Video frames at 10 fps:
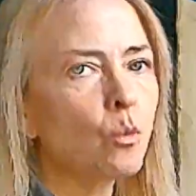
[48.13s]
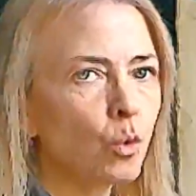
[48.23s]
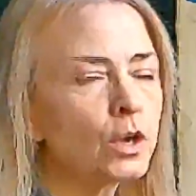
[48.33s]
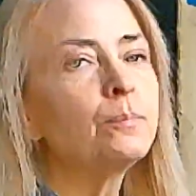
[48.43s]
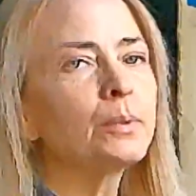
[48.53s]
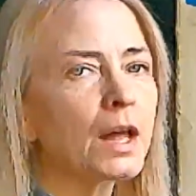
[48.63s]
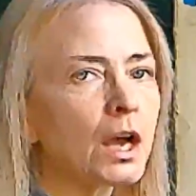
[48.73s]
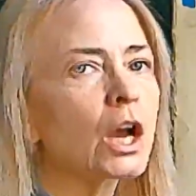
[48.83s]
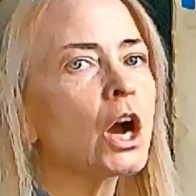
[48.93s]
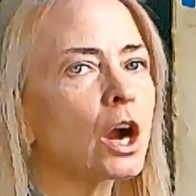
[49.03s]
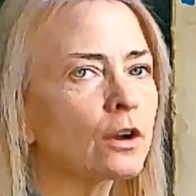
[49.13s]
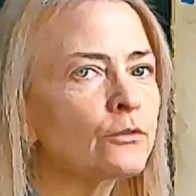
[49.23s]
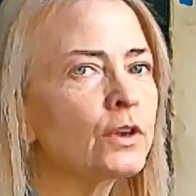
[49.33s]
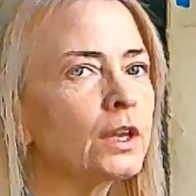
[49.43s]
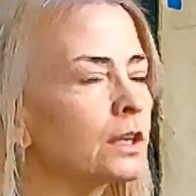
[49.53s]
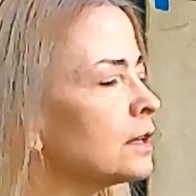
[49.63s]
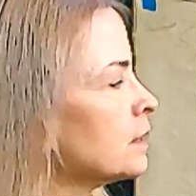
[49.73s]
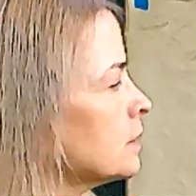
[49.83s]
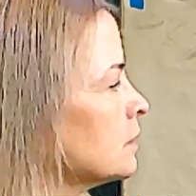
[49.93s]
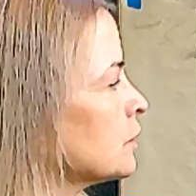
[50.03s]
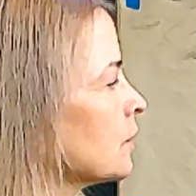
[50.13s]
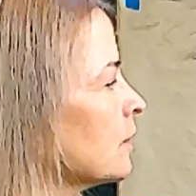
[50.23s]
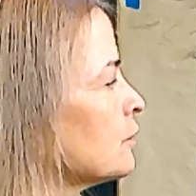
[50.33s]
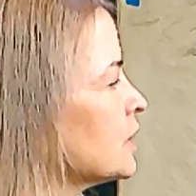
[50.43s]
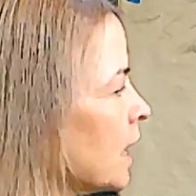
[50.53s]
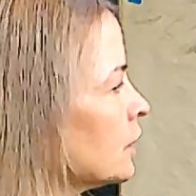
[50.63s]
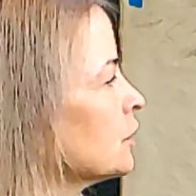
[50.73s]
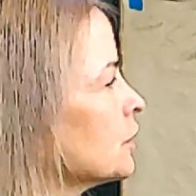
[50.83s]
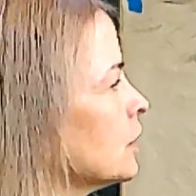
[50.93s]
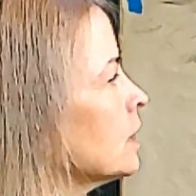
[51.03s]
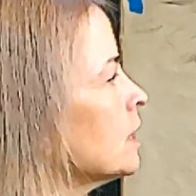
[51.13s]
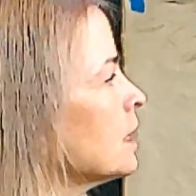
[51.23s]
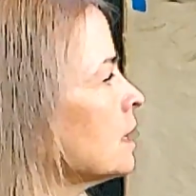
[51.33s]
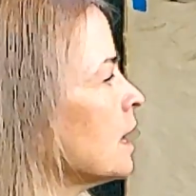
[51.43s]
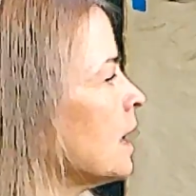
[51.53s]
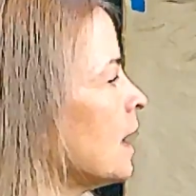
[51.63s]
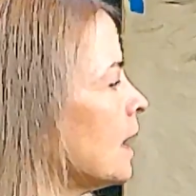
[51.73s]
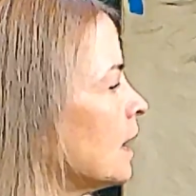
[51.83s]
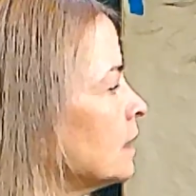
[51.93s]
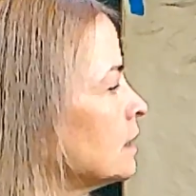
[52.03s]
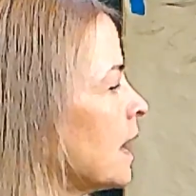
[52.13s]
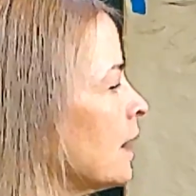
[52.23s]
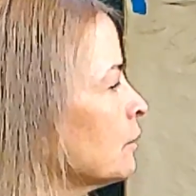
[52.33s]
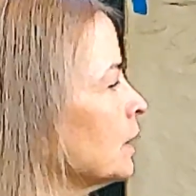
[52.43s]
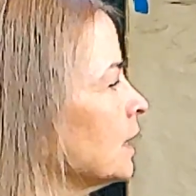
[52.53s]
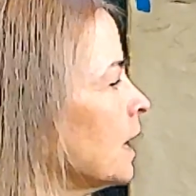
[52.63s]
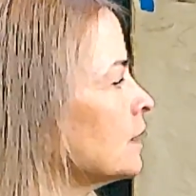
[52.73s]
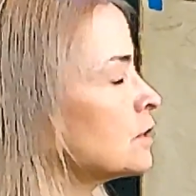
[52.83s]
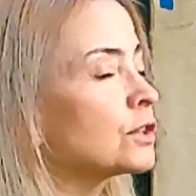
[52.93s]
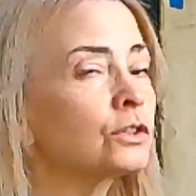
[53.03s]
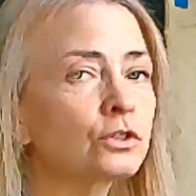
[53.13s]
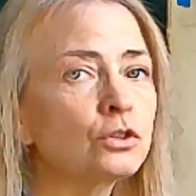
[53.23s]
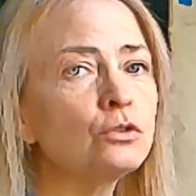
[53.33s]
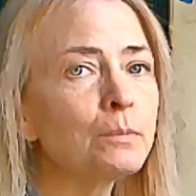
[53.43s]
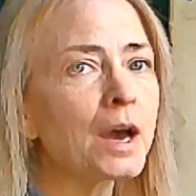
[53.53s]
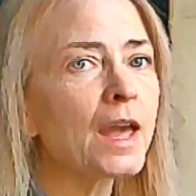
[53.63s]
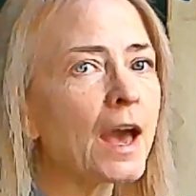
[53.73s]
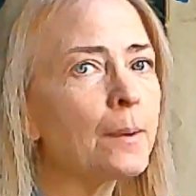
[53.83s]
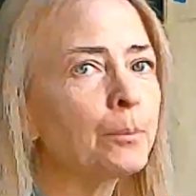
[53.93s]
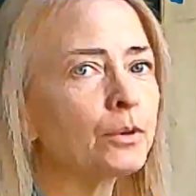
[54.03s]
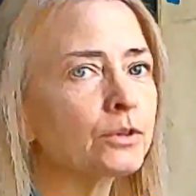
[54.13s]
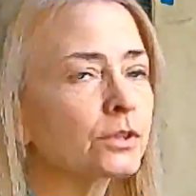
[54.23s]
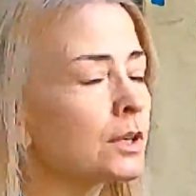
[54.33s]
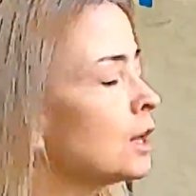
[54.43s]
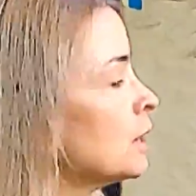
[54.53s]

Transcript: woodblock carving sort of texture, and that relates to my apples.